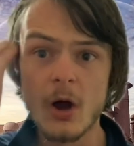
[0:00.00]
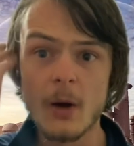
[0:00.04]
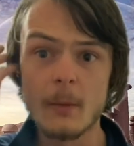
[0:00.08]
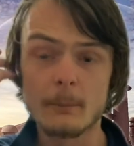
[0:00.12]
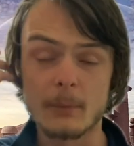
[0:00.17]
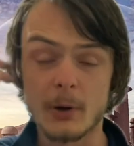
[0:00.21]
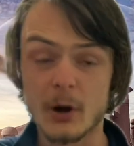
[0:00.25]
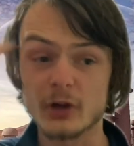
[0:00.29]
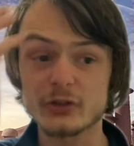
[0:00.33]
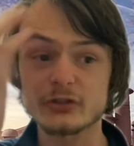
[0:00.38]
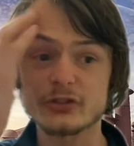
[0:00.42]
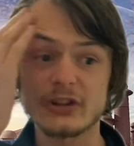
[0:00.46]

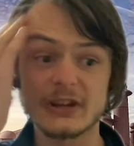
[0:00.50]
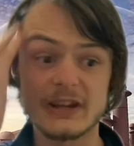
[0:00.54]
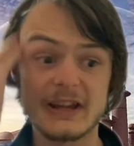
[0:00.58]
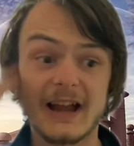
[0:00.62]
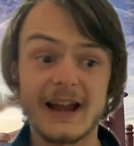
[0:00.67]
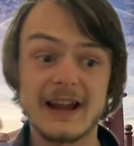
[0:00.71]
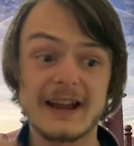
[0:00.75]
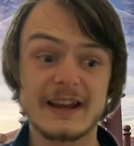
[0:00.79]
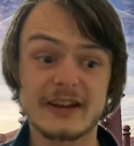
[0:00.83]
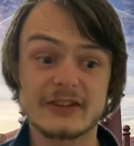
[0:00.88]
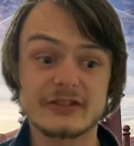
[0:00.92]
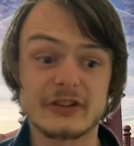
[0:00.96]
Personally,
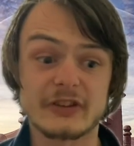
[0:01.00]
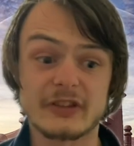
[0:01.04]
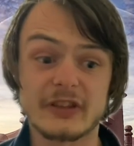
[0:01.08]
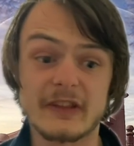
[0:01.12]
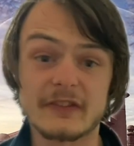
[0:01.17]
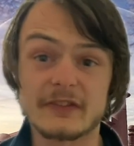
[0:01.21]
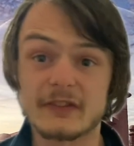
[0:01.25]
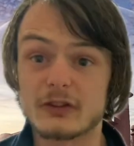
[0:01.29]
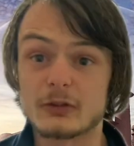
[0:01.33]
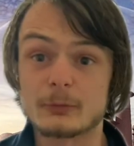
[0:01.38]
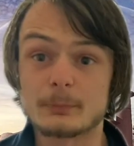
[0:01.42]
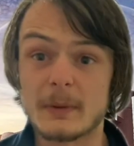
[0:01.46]
I actually
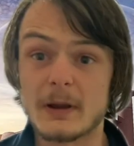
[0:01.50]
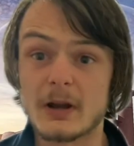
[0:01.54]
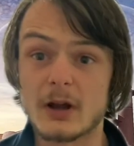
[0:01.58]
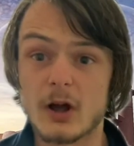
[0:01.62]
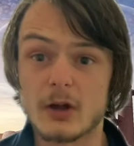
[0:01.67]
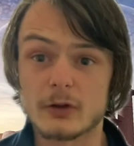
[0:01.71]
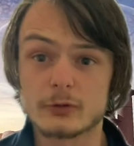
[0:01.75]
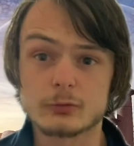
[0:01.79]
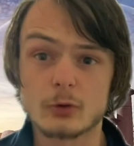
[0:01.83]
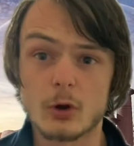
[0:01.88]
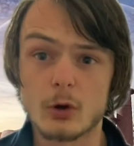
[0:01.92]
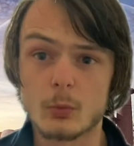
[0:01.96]
think the
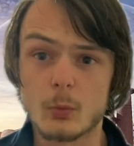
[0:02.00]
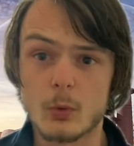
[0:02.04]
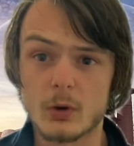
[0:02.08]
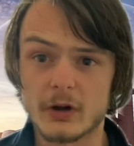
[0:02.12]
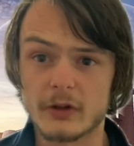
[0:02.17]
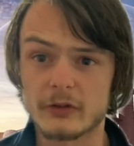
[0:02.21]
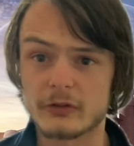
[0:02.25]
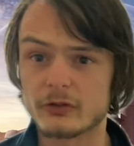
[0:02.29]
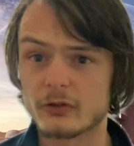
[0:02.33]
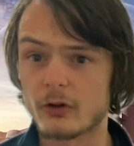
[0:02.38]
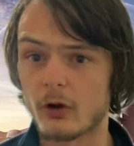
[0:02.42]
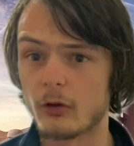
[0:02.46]
spin-offs, Rogue One
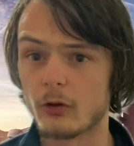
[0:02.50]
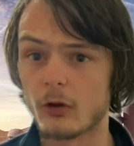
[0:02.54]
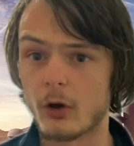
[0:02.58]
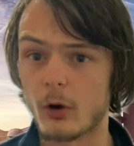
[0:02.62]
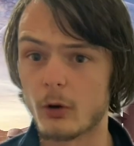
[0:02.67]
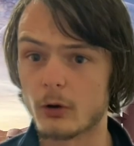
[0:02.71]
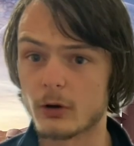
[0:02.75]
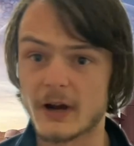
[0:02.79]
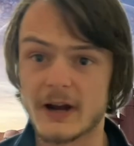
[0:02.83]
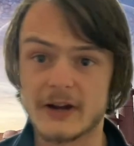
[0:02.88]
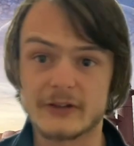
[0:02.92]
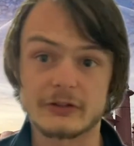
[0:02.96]
and Solo,
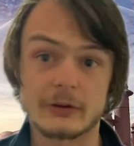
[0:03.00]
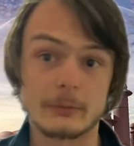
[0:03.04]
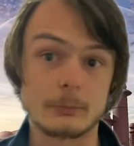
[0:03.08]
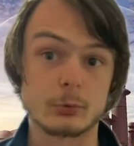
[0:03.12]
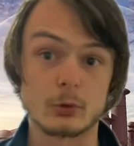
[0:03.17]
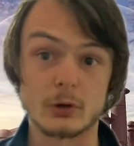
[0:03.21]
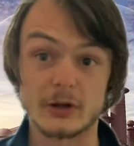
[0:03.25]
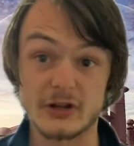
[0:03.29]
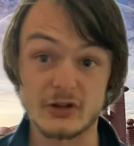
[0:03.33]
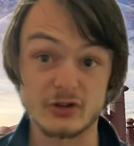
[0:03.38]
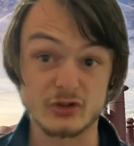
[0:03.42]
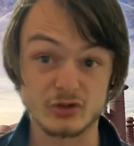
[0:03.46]
are actually
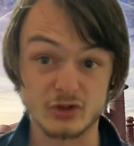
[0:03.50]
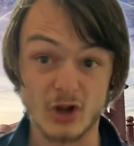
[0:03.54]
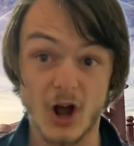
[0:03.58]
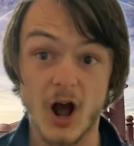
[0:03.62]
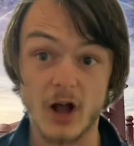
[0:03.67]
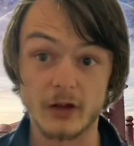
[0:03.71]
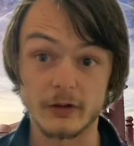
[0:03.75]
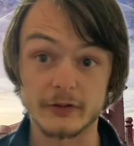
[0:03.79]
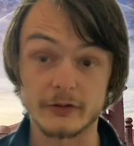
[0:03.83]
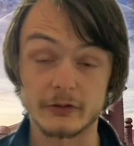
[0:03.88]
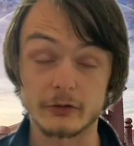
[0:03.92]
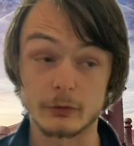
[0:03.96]
pretty
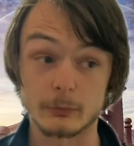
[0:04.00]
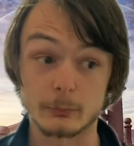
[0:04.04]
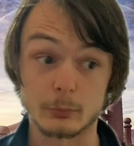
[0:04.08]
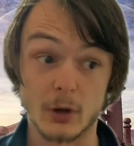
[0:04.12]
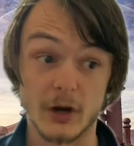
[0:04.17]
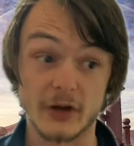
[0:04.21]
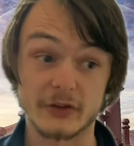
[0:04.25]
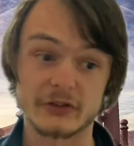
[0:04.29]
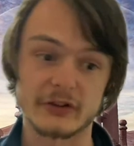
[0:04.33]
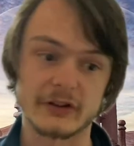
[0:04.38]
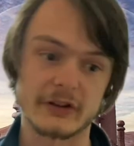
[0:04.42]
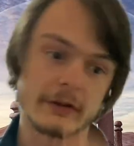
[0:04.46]
solid,
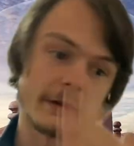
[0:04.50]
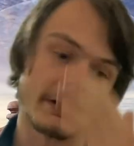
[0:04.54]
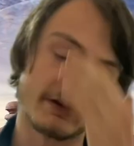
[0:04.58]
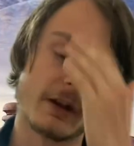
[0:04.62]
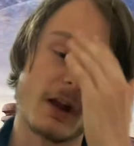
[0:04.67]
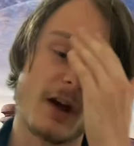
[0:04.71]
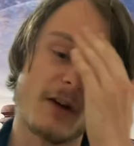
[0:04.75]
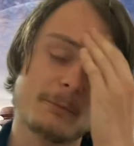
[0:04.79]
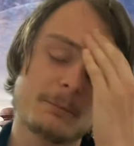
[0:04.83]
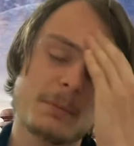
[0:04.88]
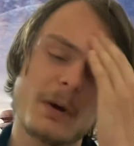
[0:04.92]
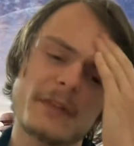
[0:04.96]
surprisingly
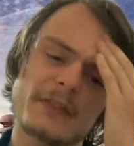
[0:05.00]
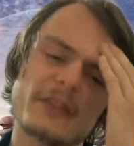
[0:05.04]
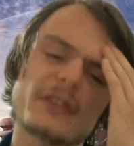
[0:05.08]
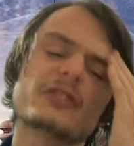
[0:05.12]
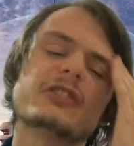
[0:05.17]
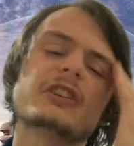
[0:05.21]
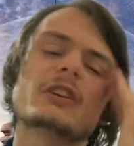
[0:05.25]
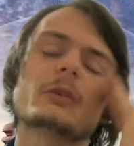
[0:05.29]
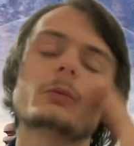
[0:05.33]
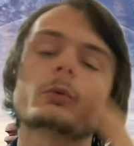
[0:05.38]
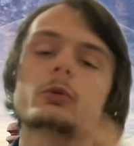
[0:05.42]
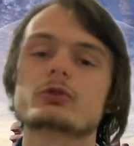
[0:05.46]
enough, but the
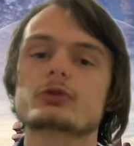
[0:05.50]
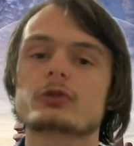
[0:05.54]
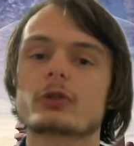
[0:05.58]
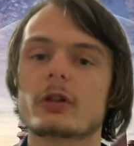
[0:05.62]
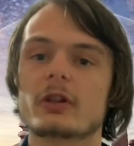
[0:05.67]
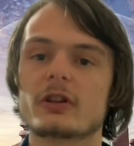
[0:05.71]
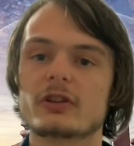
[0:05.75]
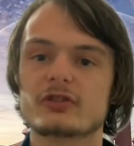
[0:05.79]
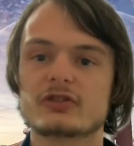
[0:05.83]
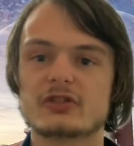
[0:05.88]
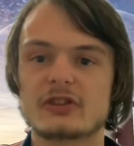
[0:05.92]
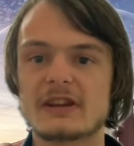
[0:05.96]
sequel
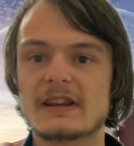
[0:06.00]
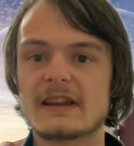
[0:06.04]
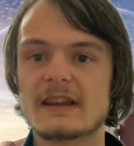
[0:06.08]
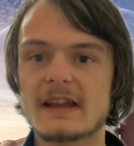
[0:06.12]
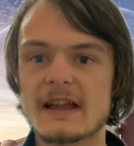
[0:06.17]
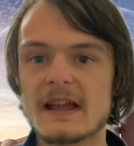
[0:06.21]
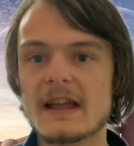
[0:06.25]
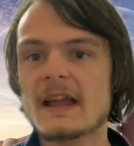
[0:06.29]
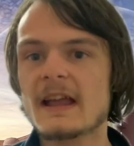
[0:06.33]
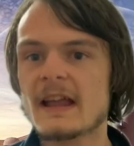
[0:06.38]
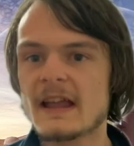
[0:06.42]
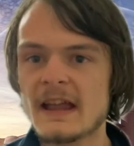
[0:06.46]
trilogy
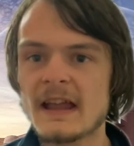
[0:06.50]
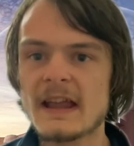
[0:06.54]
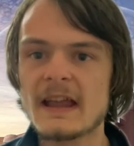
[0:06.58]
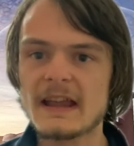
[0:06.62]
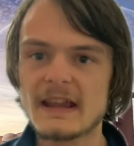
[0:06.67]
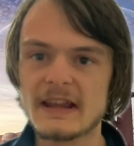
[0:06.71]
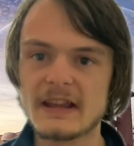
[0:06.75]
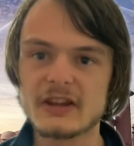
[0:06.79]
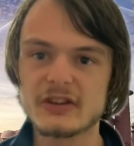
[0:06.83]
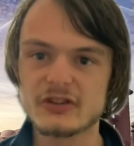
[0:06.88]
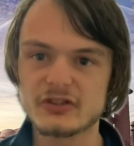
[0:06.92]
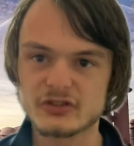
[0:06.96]

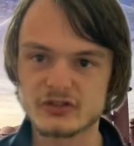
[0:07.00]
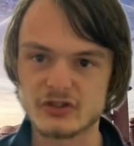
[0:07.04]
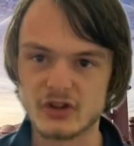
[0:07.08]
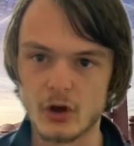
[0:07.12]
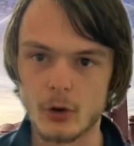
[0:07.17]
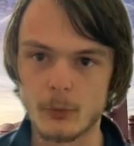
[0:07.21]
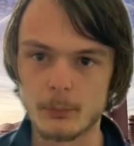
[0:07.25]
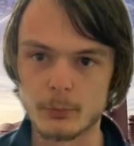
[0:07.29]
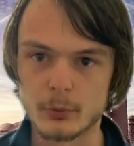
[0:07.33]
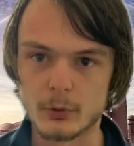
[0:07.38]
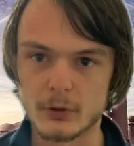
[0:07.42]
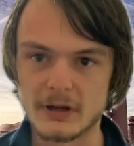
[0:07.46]
is still
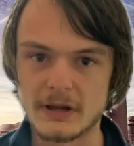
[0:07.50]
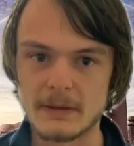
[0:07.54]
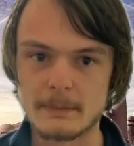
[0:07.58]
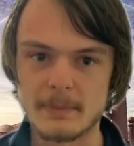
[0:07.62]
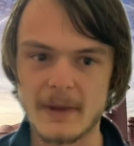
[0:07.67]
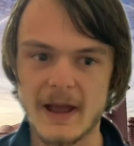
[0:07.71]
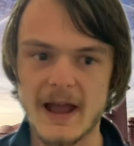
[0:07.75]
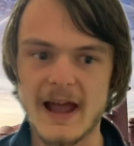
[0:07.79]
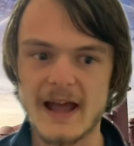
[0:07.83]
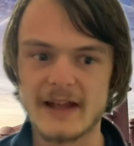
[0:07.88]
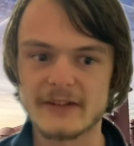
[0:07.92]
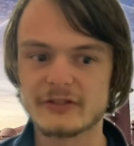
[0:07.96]
pretty
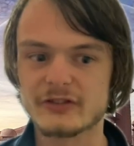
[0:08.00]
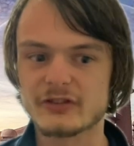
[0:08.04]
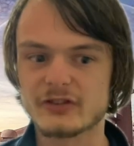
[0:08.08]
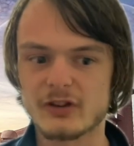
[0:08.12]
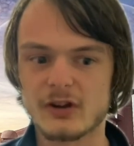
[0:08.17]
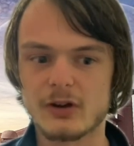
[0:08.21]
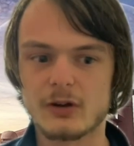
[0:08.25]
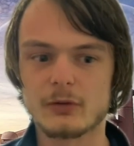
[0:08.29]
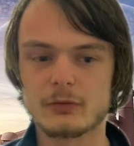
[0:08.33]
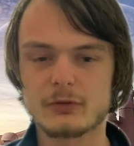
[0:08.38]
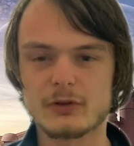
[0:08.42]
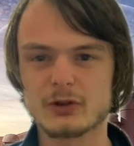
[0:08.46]
bad,
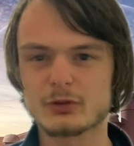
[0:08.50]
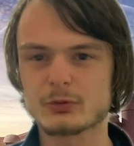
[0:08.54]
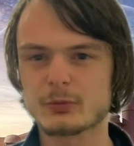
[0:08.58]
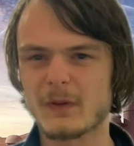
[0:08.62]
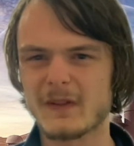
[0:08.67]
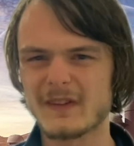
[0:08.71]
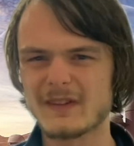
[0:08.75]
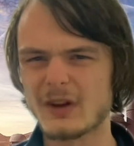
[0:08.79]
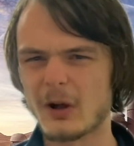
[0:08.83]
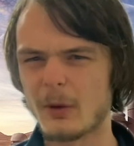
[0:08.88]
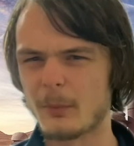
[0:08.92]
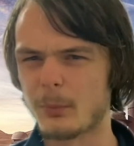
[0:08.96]
so there's
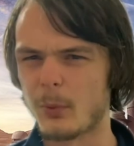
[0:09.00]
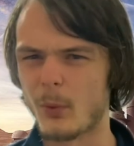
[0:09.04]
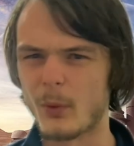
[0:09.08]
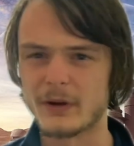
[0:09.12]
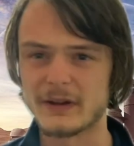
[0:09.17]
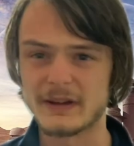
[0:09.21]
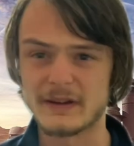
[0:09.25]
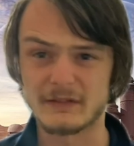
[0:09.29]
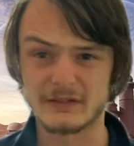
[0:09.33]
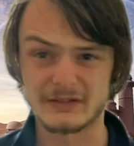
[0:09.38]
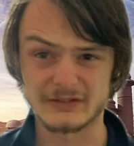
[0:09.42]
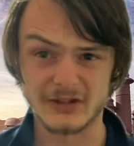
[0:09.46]
really no point
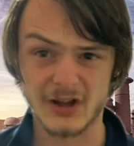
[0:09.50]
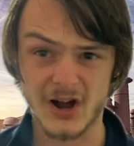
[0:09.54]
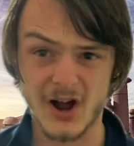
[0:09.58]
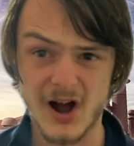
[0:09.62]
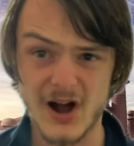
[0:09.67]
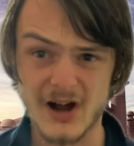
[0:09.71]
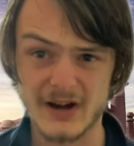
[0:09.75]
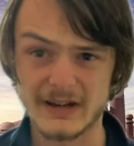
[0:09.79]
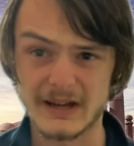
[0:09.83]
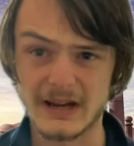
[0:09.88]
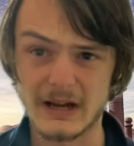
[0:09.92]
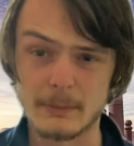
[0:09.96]
in even
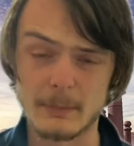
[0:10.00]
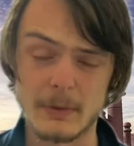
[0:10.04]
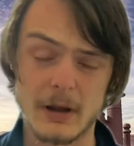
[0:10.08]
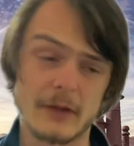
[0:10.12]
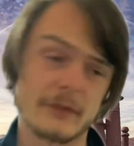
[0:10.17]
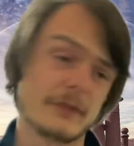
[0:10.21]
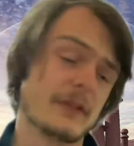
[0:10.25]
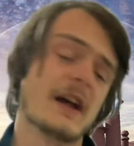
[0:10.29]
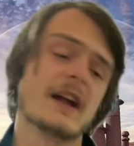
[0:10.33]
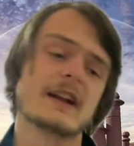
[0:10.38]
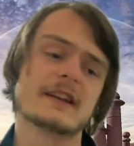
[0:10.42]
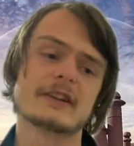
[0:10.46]
talking
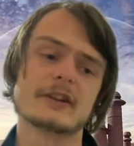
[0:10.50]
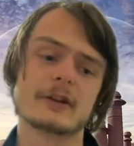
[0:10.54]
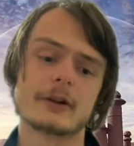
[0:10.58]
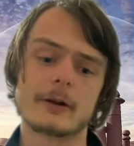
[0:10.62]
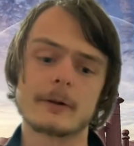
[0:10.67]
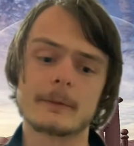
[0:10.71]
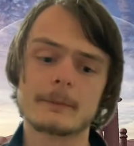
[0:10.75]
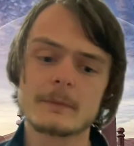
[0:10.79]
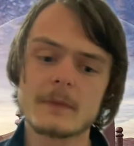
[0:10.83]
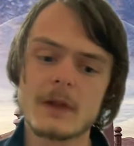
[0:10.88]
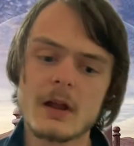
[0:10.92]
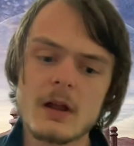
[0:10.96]
about that
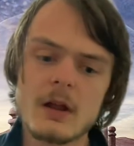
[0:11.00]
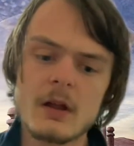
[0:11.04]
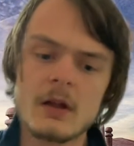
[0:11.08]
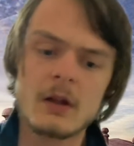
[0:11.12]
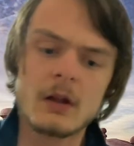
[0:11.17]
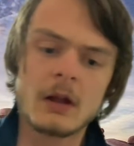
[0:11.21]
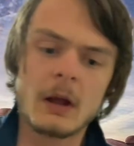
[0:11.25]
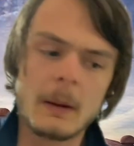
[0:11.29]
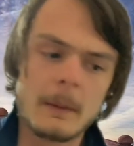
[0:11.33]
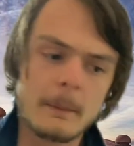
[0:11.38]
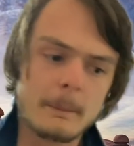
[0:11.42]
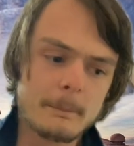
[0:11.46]
here.
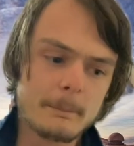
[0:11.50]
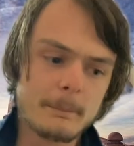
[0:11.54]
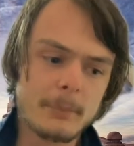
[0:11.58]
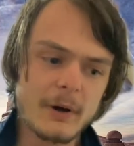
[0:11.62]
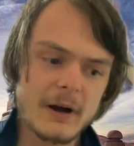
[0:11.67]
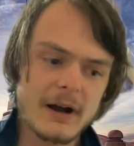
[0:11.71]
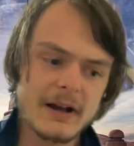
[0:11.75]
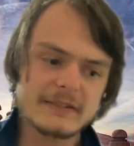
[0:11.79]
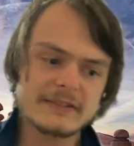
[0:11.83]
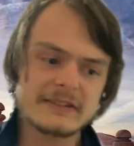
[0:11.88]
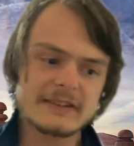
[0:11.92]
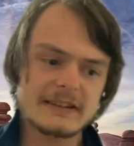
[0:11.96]

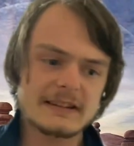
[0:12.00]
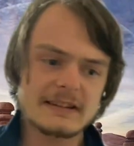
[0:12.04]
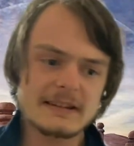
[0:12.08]
But